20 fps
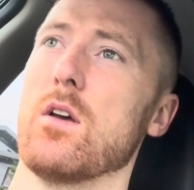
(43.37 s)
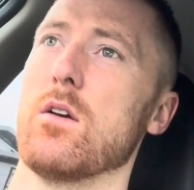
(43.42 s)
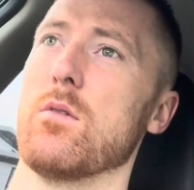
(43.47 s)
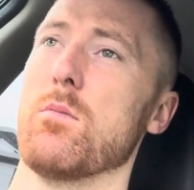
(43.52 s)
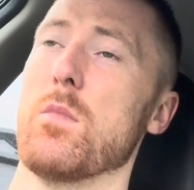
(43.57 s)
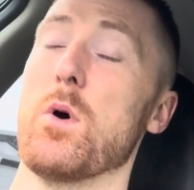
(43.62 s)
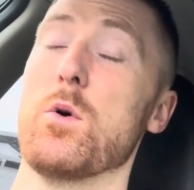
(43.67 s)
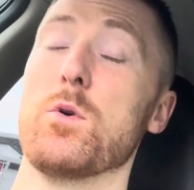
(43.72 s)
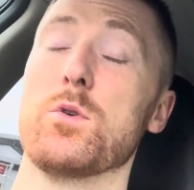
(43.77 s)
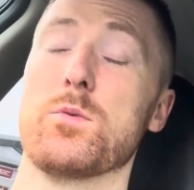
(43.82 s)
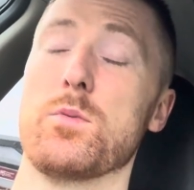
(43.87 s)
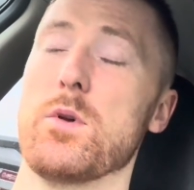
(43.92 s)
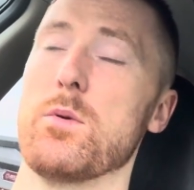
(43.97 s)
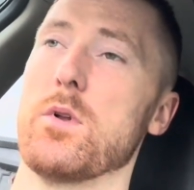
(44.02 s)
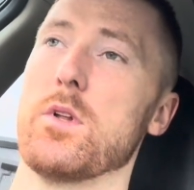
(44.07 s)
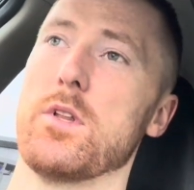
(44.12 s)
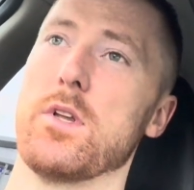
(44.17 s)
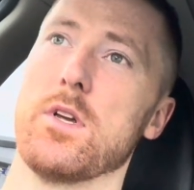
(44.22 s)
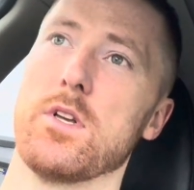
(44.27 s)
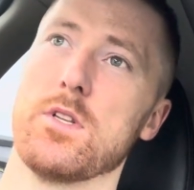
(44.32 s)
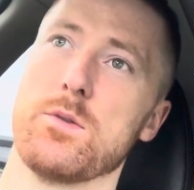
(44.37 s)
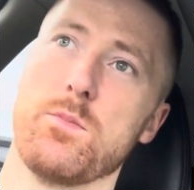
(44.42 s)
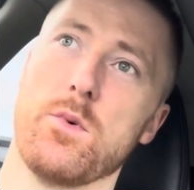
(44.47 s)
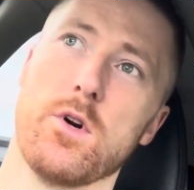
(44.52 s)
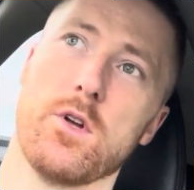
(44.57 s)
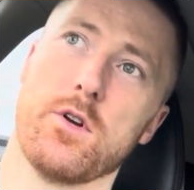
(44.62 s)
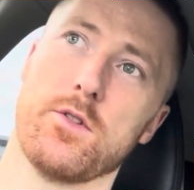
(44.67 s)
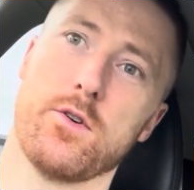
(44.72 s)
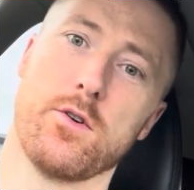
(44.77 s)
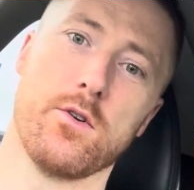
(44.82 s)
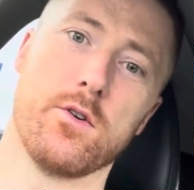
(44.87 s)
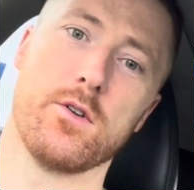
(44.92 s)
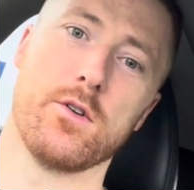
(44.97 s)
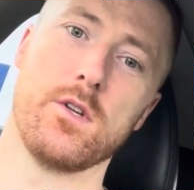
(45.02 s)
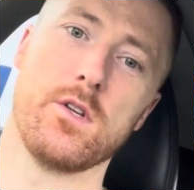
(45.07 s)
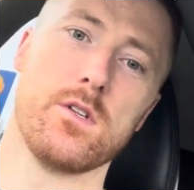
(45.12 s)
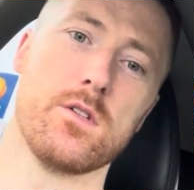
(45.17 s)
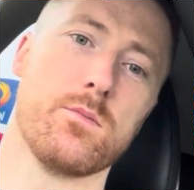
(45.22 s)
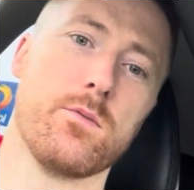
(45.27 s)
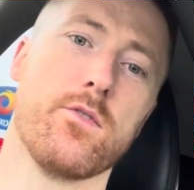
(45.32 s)
Most people, I think, it's by their
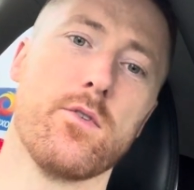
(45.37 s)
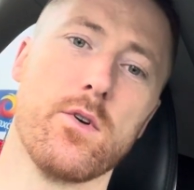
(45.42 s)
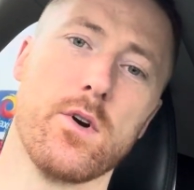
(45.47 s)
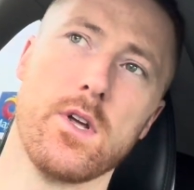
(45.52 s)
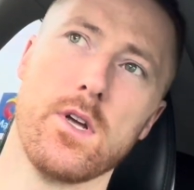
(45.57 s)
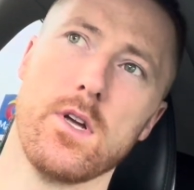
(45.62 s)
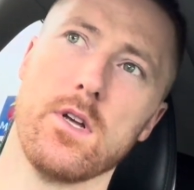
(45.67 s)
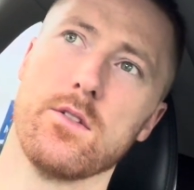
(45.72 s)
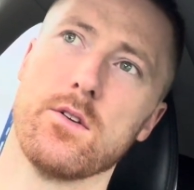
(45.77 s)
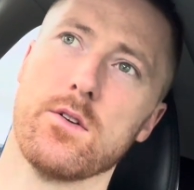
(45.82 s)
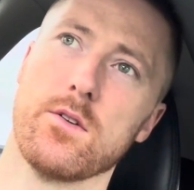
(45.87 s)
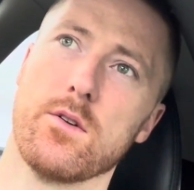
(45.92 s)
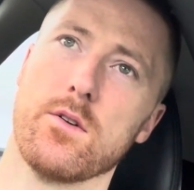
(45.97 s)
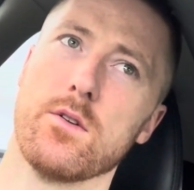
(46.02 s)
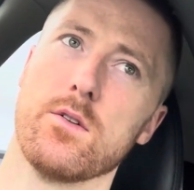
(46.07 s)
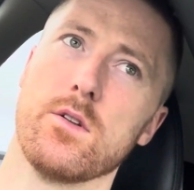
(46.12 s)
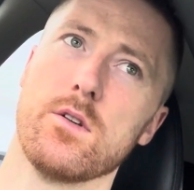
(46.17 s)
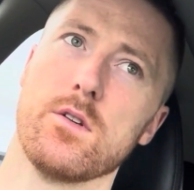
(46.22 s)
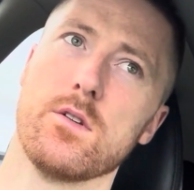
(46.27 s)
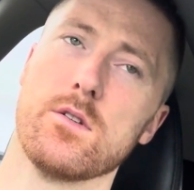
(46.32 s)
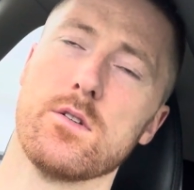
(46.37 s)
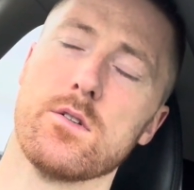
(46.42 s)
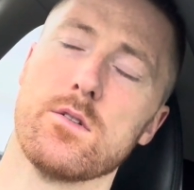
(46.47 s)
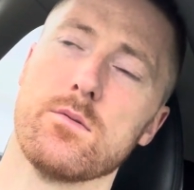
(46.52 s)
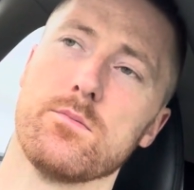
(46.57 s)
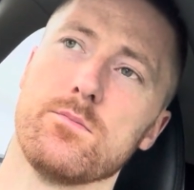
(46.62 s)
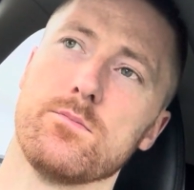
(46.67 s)
30s before they hit their 30s.